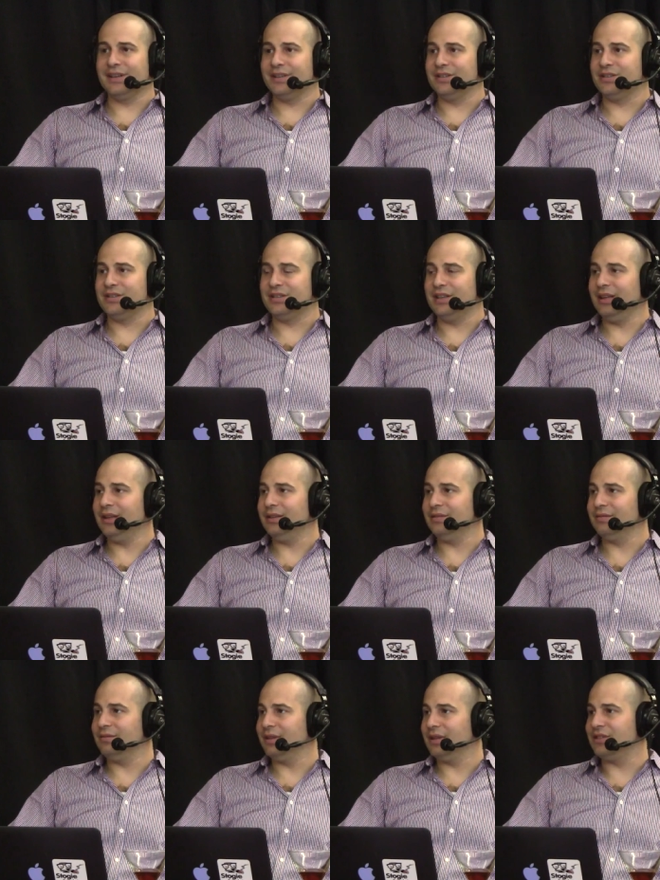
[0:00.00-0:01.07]
See
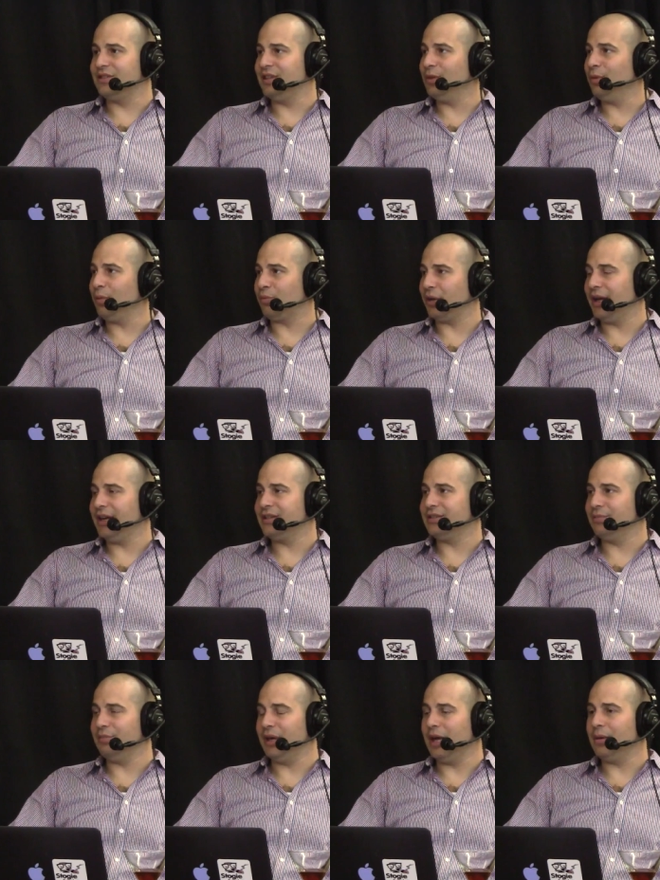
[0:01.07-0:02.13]
see what breaks
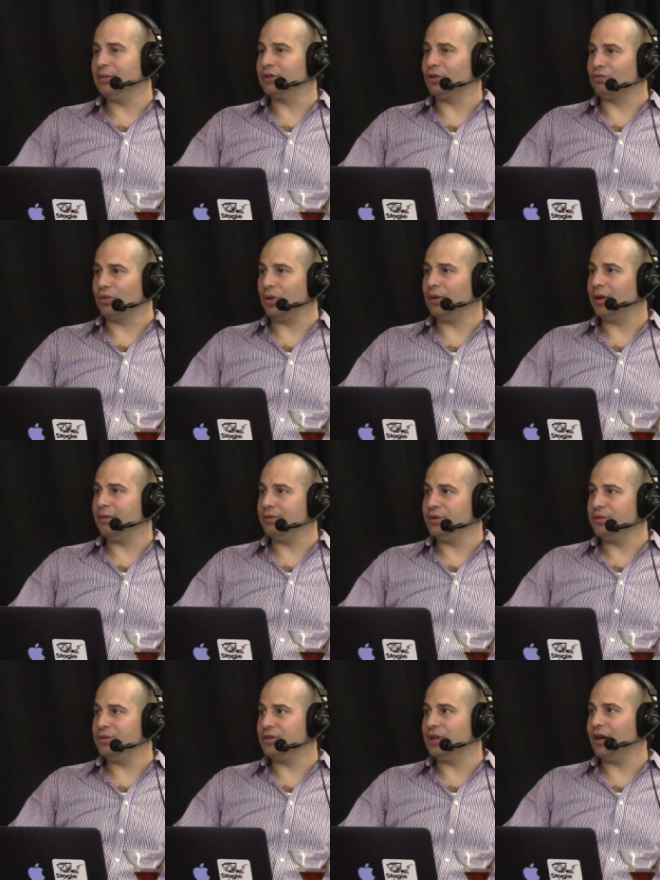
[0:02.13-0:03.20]
and be able to roll out
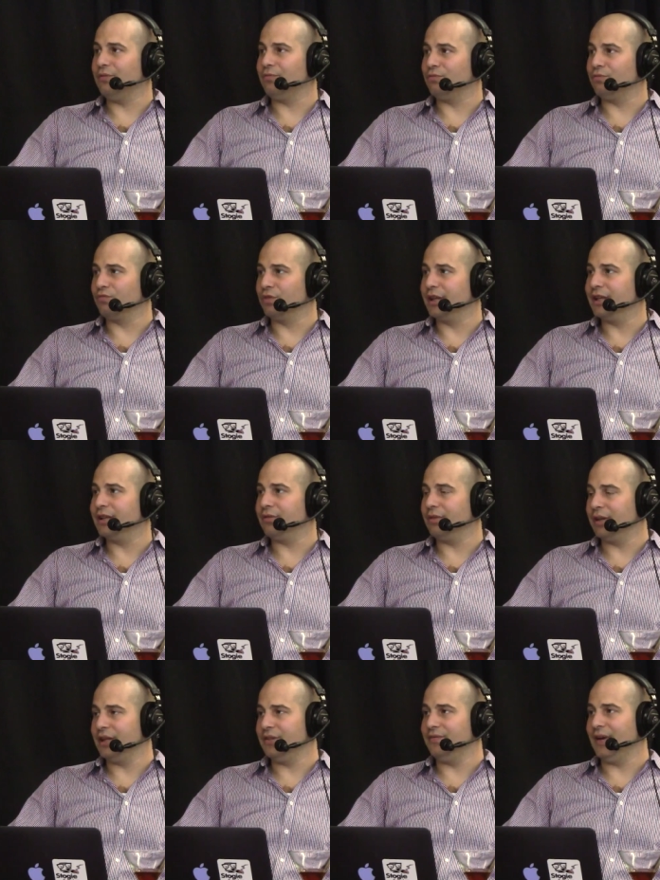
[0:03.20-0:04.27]
new stuff really
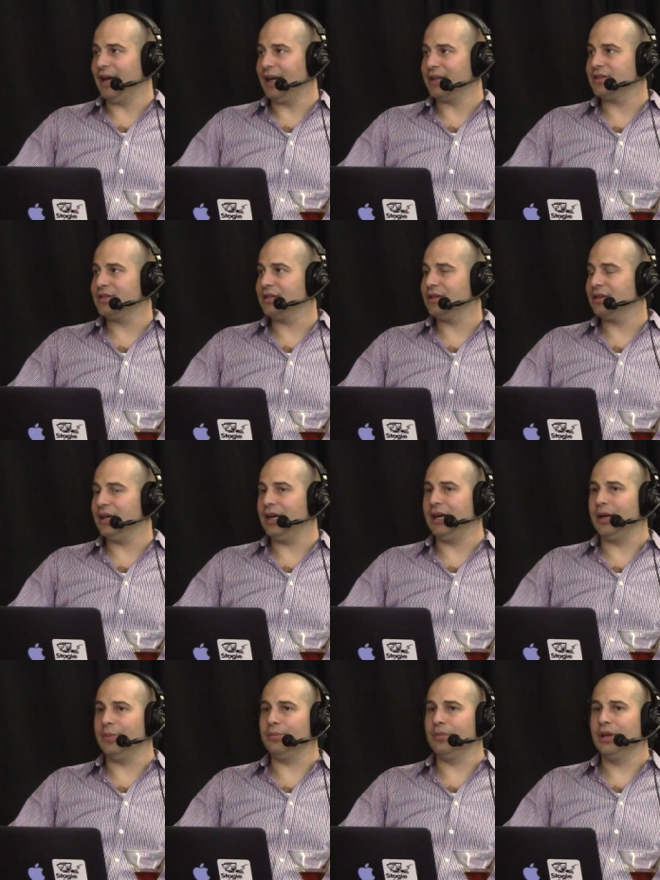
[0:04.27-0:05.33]
really fast.
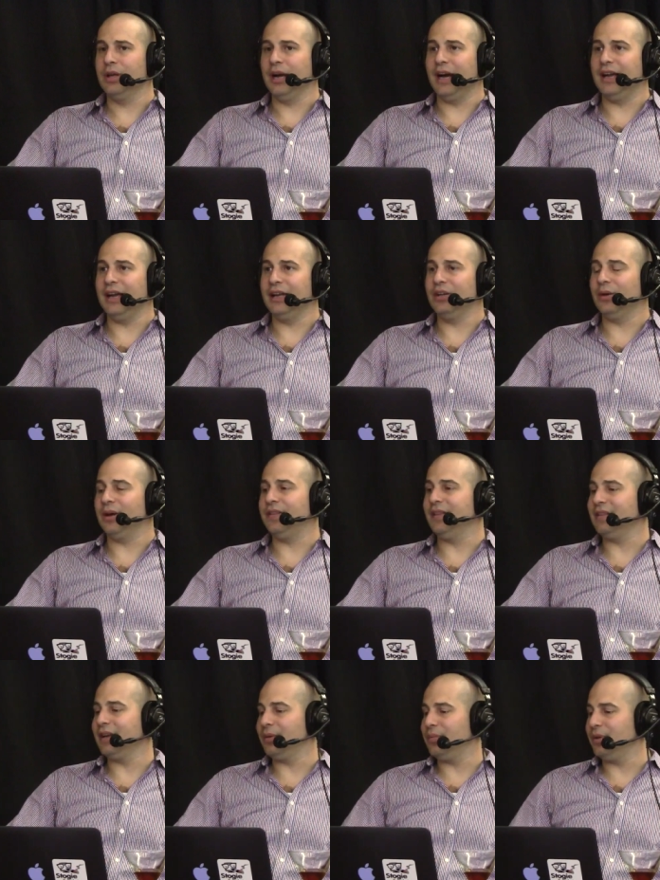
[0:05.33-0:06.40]
Uh, um, uh, I you know I, I
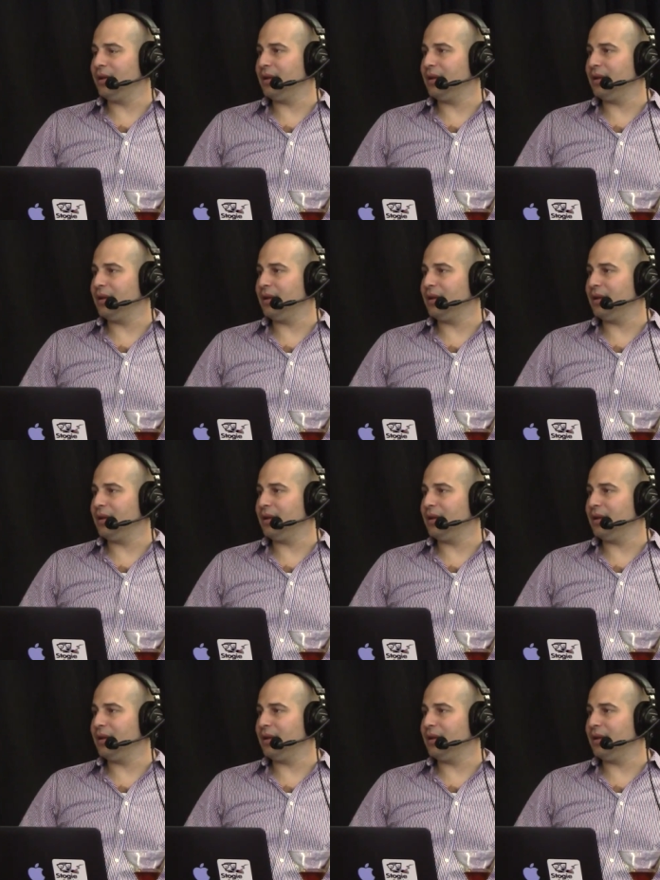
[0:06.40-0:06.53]
like that, that